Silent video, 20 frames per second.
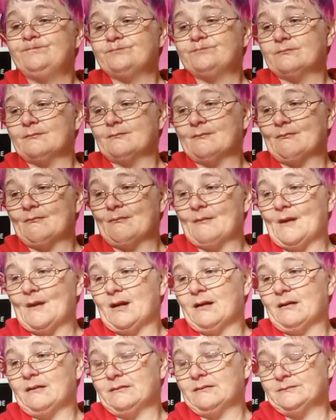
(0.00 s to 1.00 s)

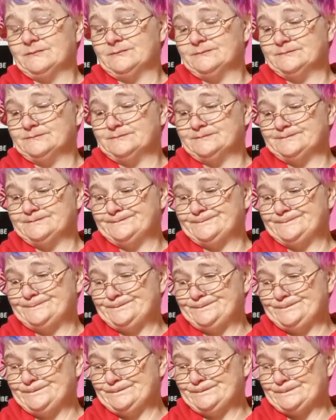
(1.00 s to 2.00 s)

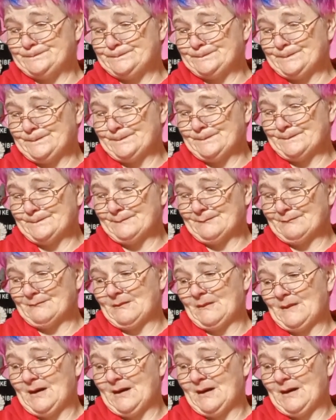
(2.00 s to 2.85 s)
(silence)